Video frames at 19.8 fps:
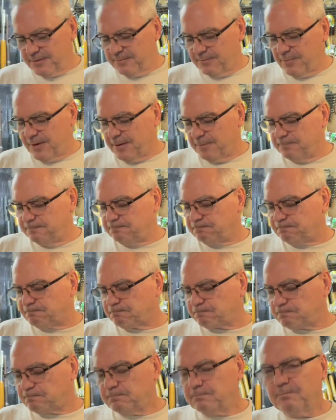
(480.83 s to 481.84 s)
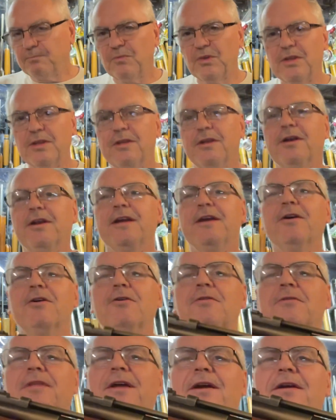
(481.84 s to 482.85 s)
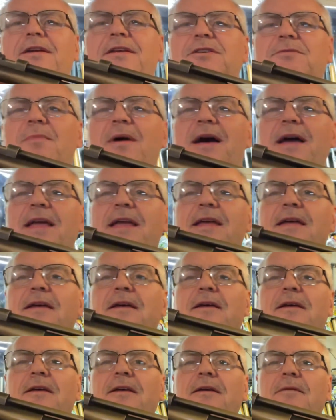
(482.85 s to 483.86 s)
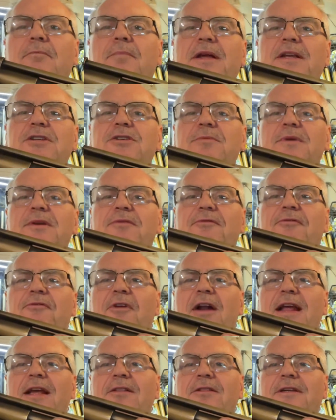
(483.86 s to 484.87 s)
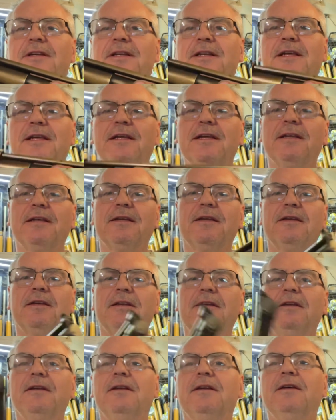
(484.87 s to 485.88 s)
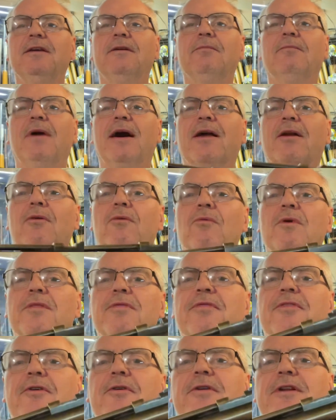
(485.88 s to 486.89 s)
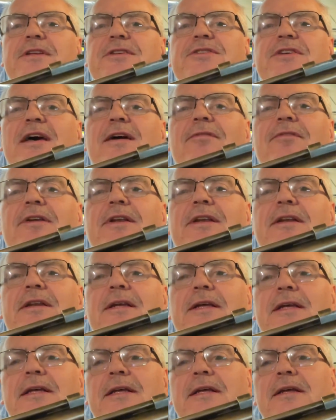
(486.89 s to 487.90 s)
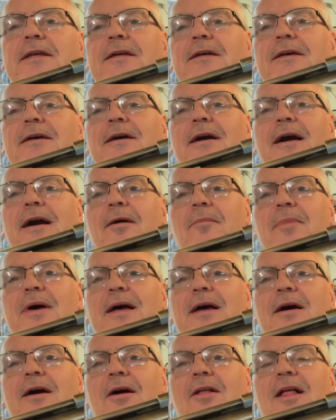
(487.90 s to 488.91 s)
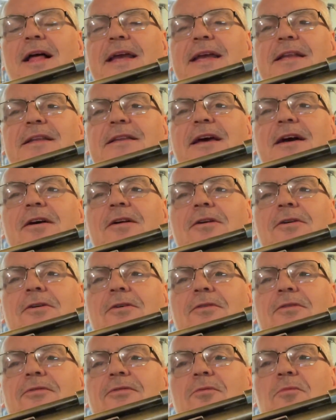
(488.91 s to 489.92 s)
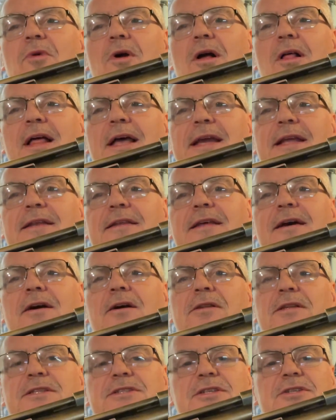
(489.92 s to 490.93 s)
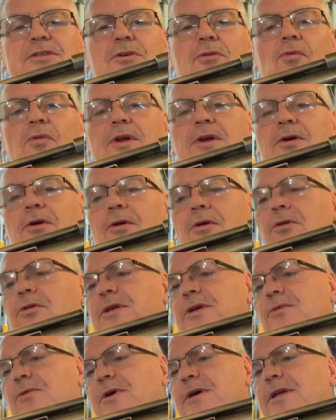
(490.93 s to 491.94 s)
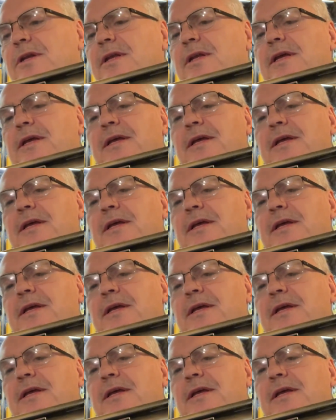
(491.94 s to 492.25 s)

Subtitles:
But there you go. There is my Benjamin Franklin model 137. But from all I can tell, this is a real early one.